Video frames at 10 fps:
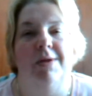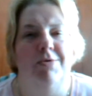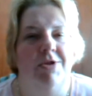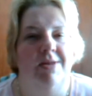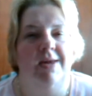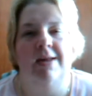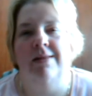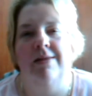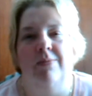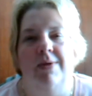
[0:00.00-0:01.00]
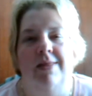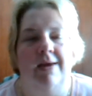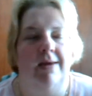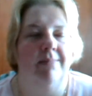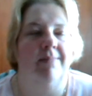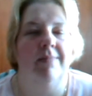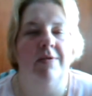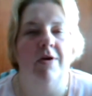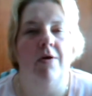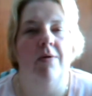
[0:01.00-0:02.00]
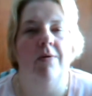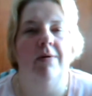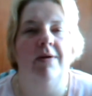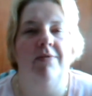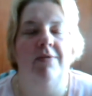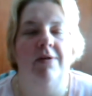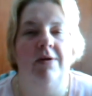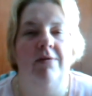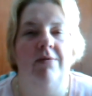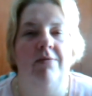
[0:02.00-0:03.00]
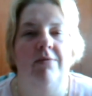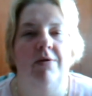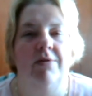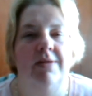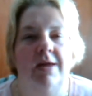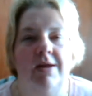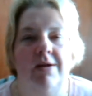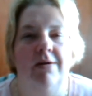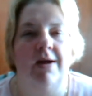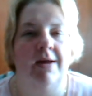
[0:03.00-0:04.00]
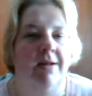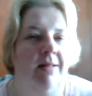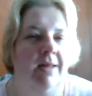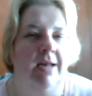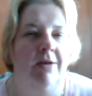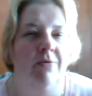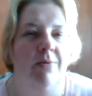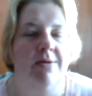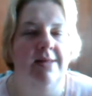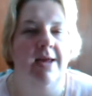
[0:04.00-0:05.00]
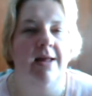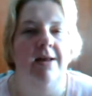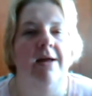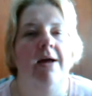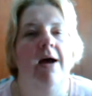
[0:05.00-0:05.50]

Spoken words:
you're just eating this one thing. So if you notice that you're kind of leaning towards that,